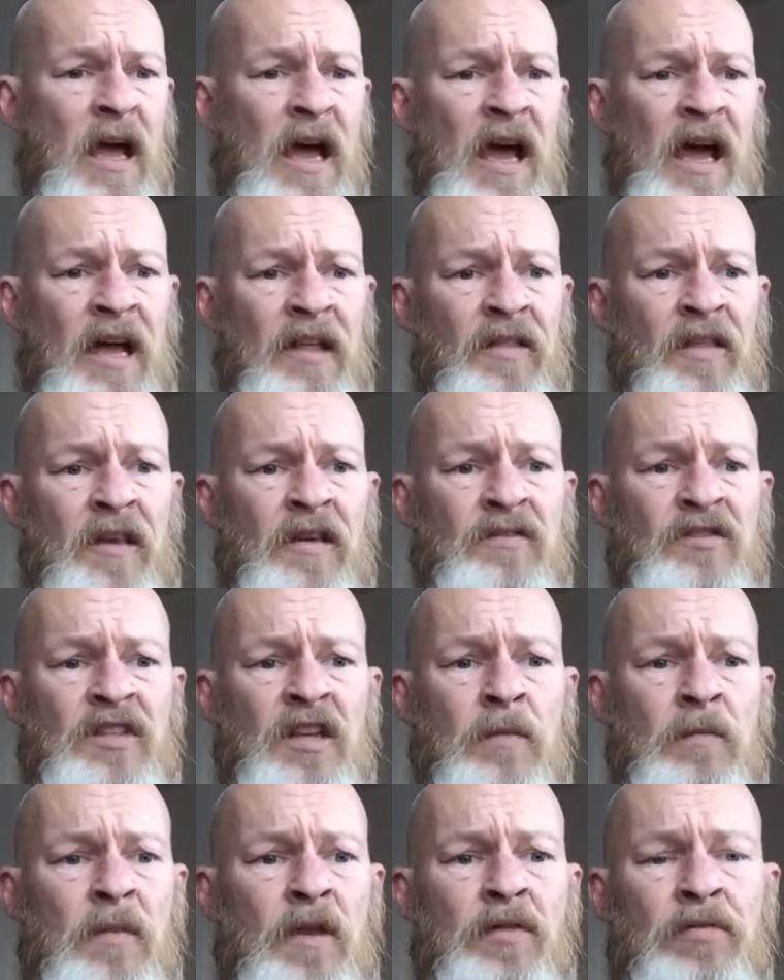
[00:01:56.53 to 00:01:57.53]
And they've
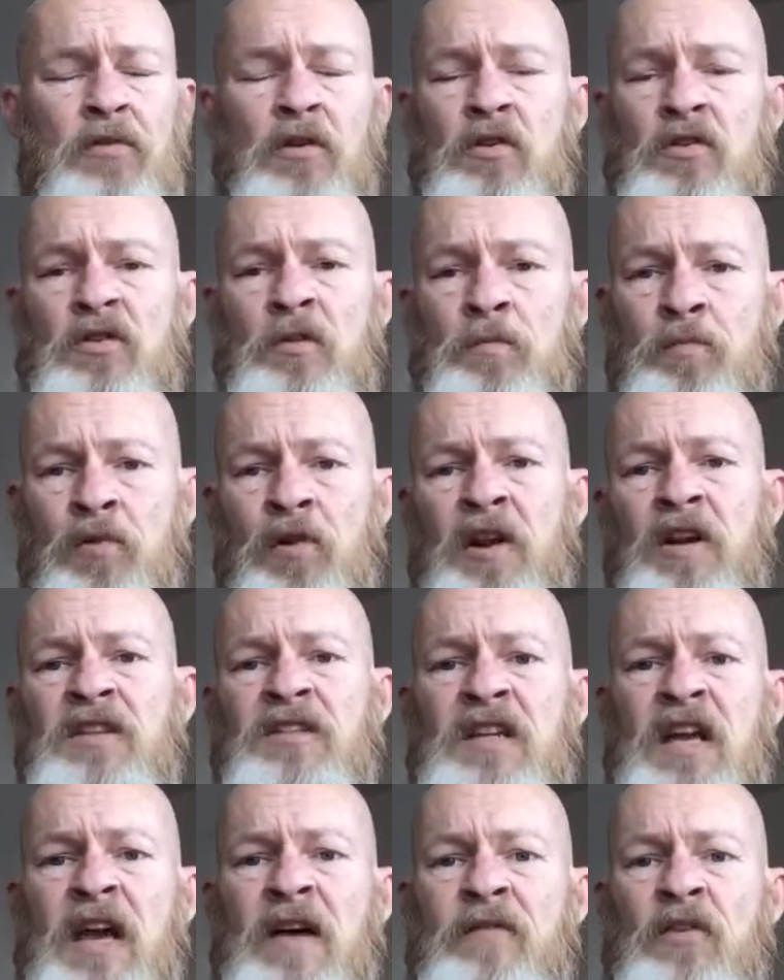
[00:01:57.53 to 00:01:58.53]
sent me through some products
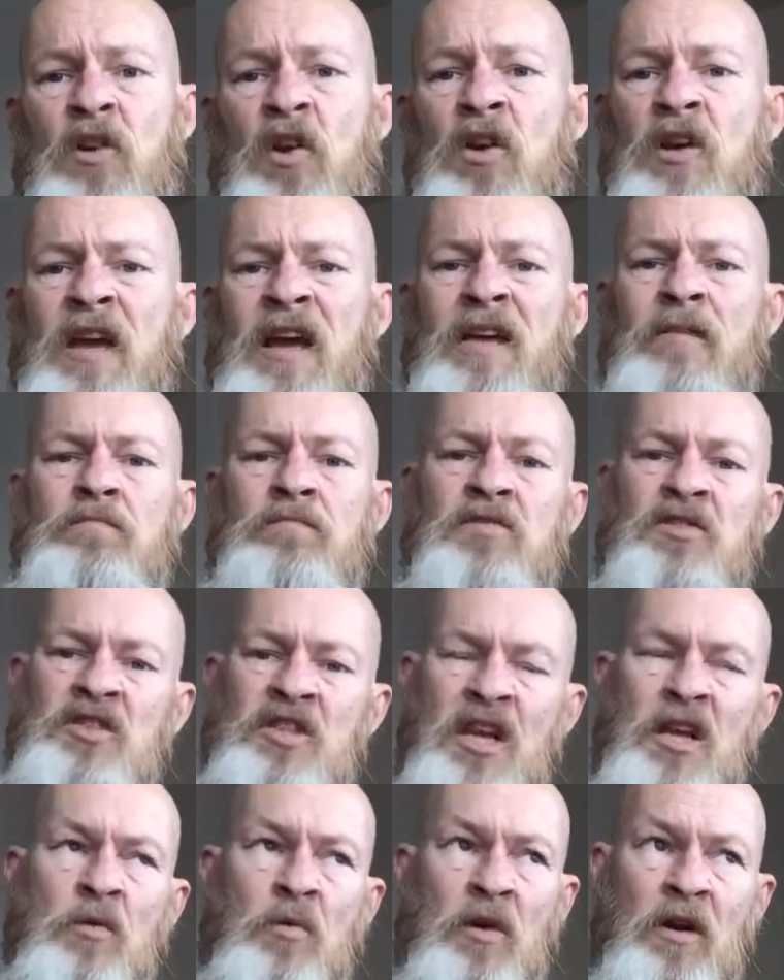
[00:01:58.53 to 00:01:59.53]
to have a look at,
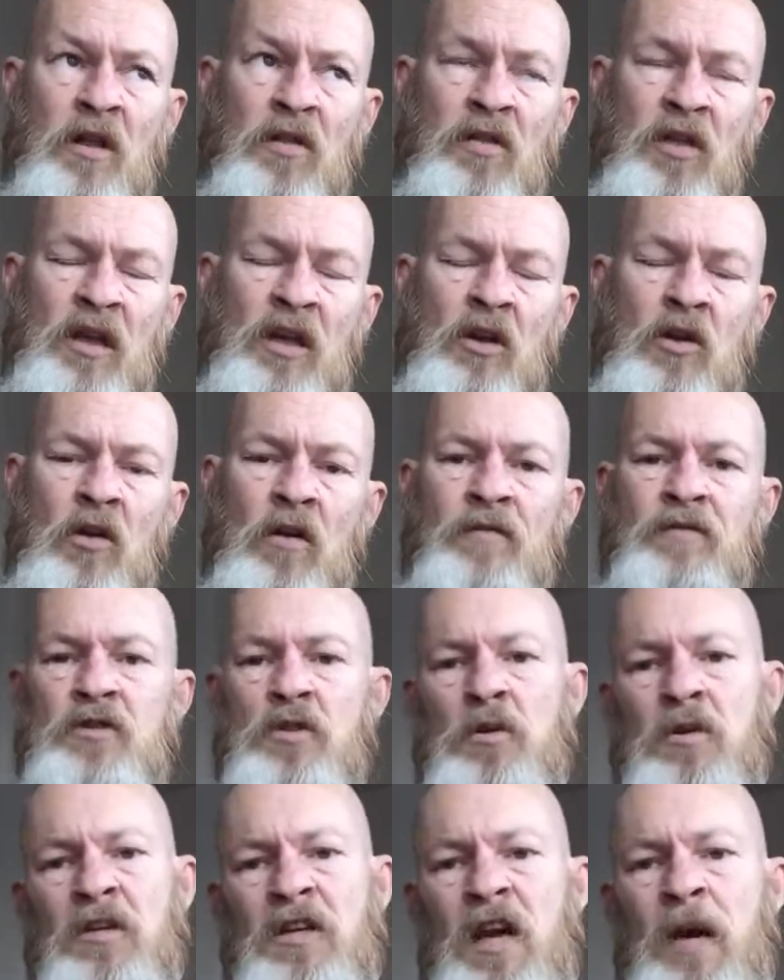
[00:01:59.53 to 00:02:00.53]
see what I think of,
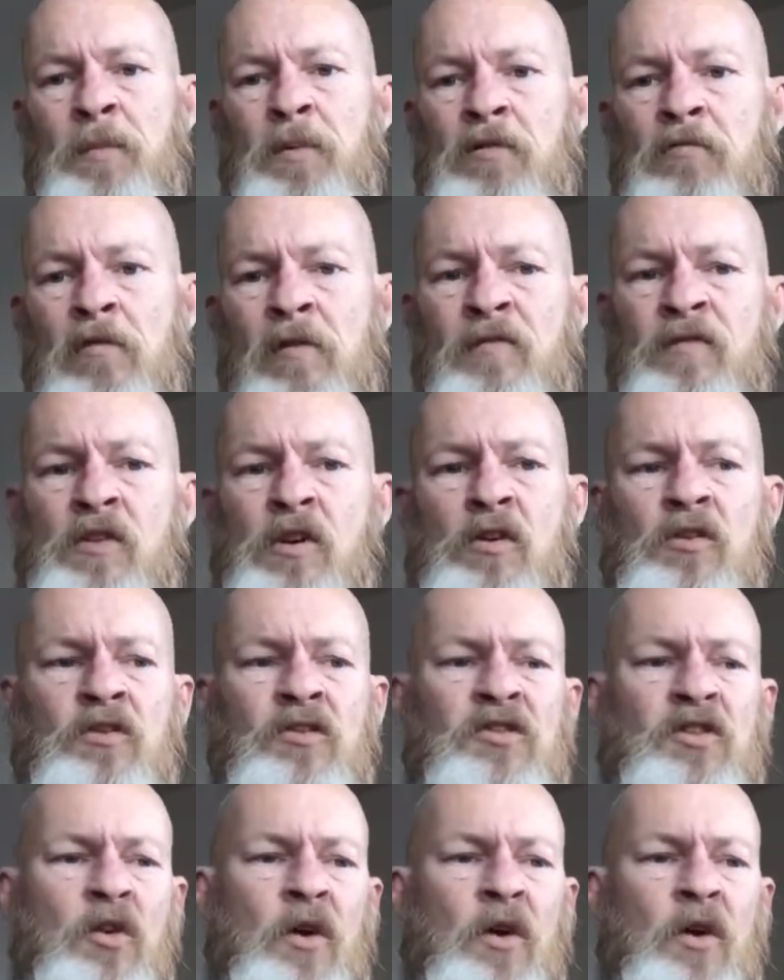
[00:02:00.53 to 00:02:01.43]
do a couple of reviews.